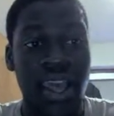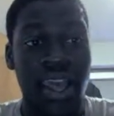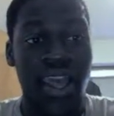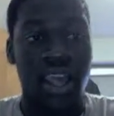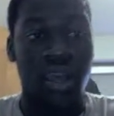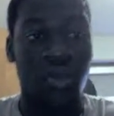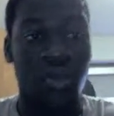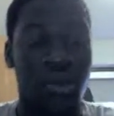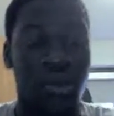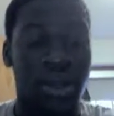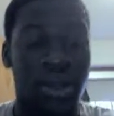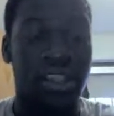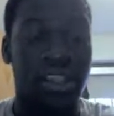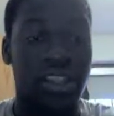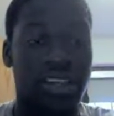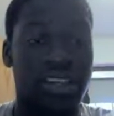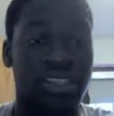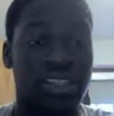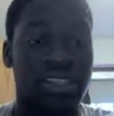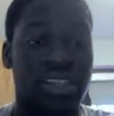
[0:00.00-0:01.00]
in one of my
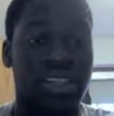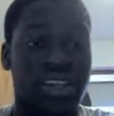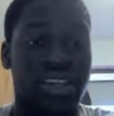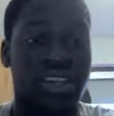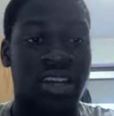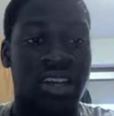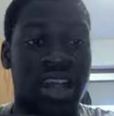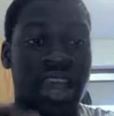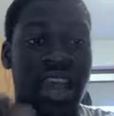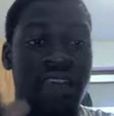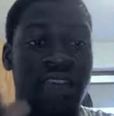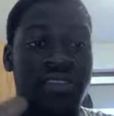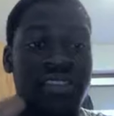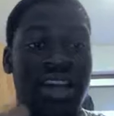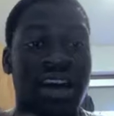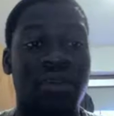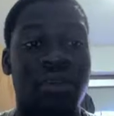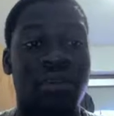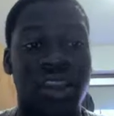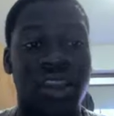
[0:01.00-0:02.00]
leagues, have
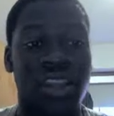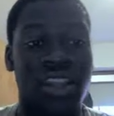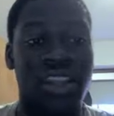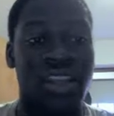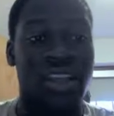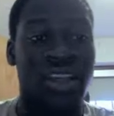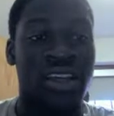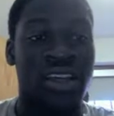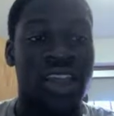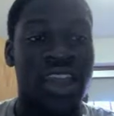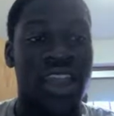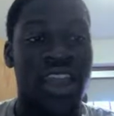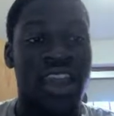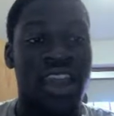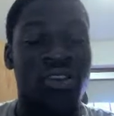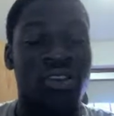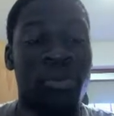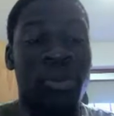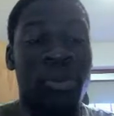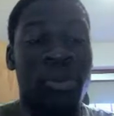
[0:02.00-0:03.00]
Tom Brady, and
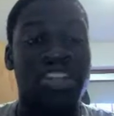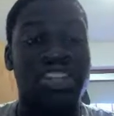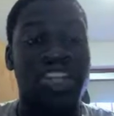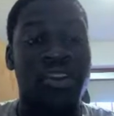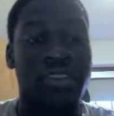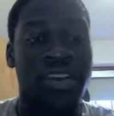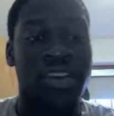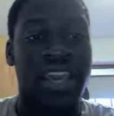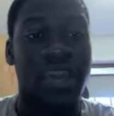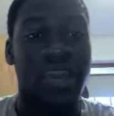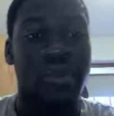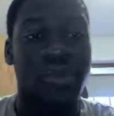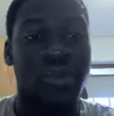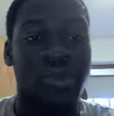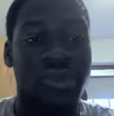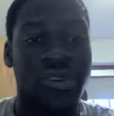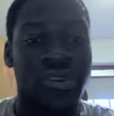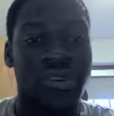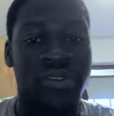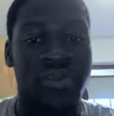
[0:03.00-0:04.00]
on the bench I have Cam
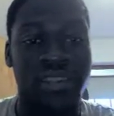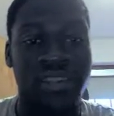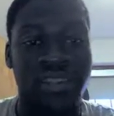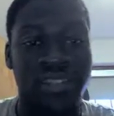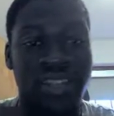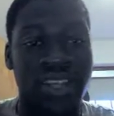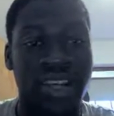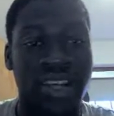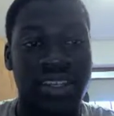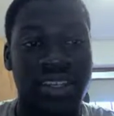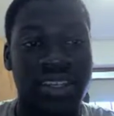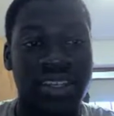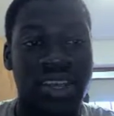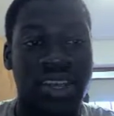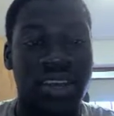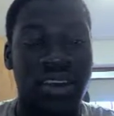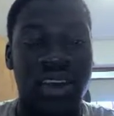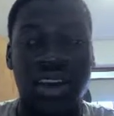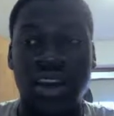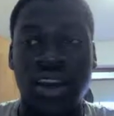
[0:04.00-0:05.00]
Newton versus
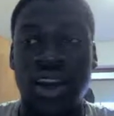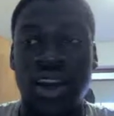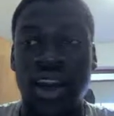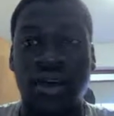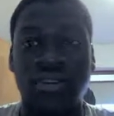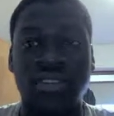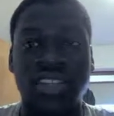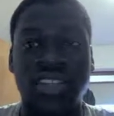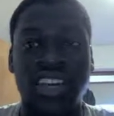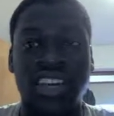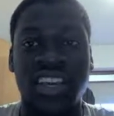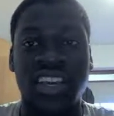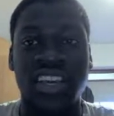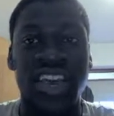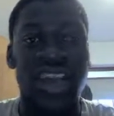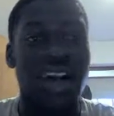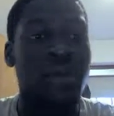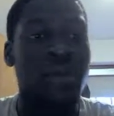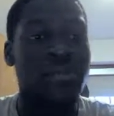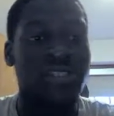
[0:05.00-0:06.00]
Tennessee. I was like, yeah,
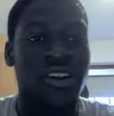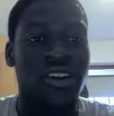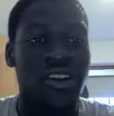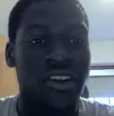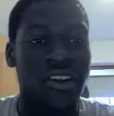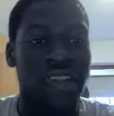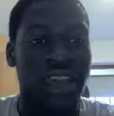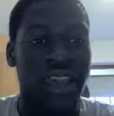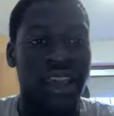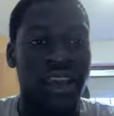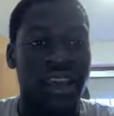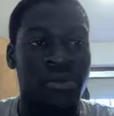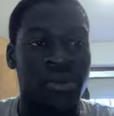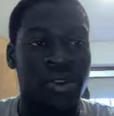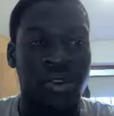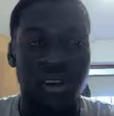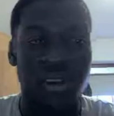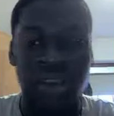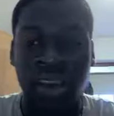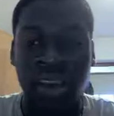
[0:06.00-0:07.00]
I'm starting Cam.
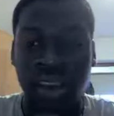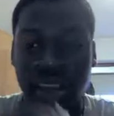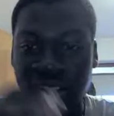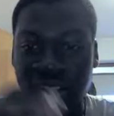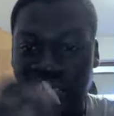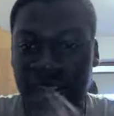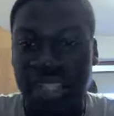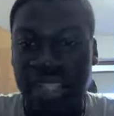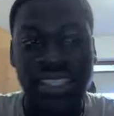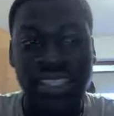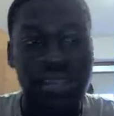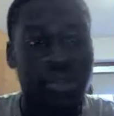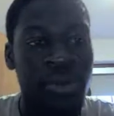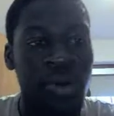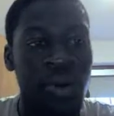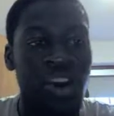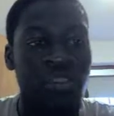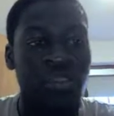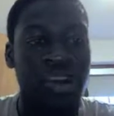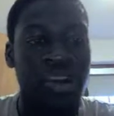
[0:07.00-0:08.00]
It's that
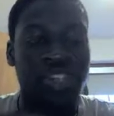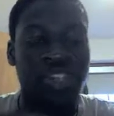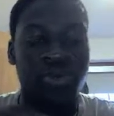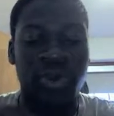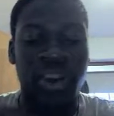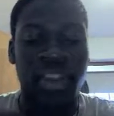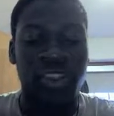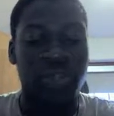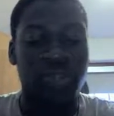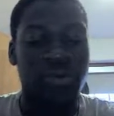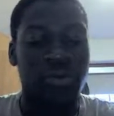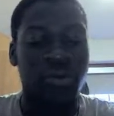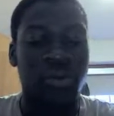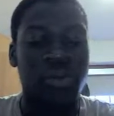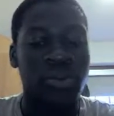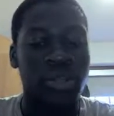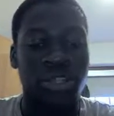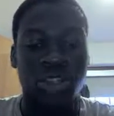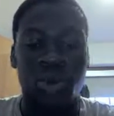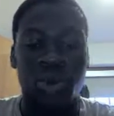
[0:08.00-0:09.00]
simple. I've benched Brady for
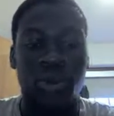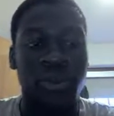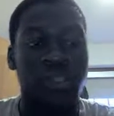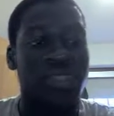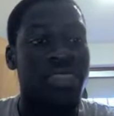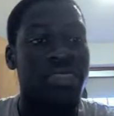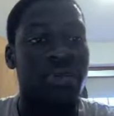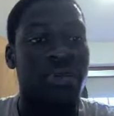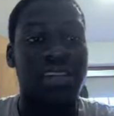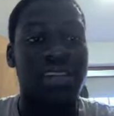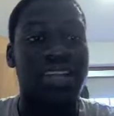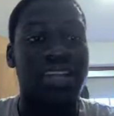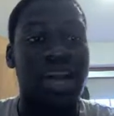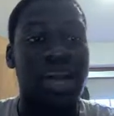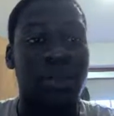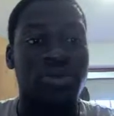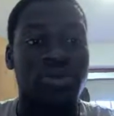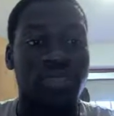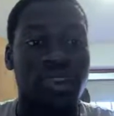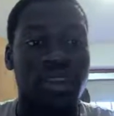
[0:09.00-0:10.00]
Newton 3
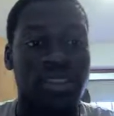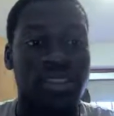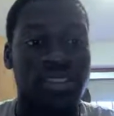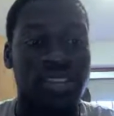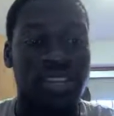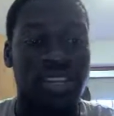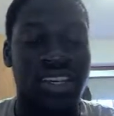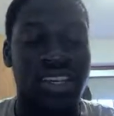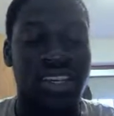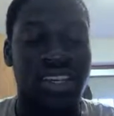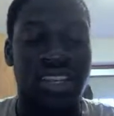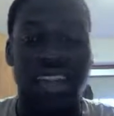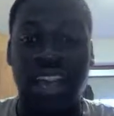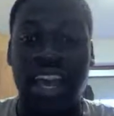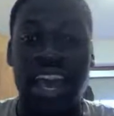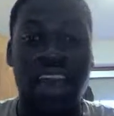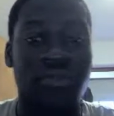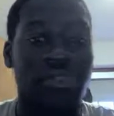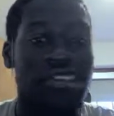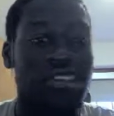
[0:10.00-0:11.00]
times throughout this season, and
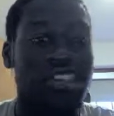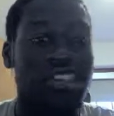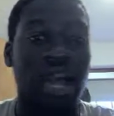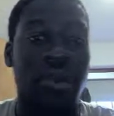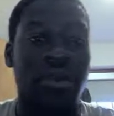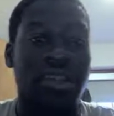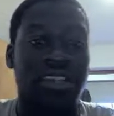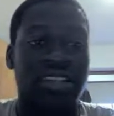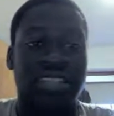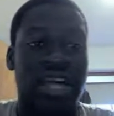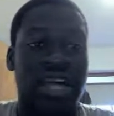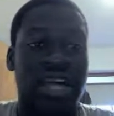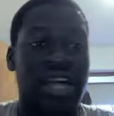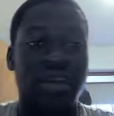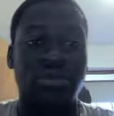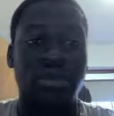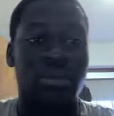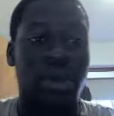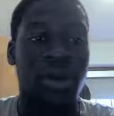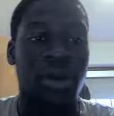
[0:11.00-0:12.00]
every time it has not
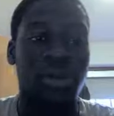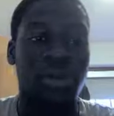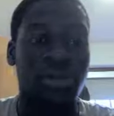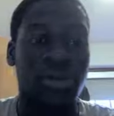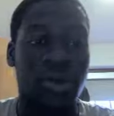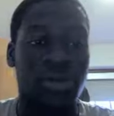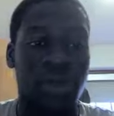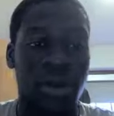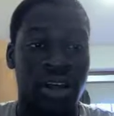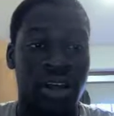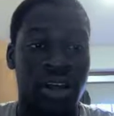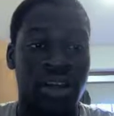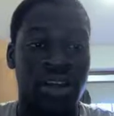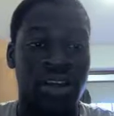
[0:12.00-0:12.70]
come to bite me in my butt.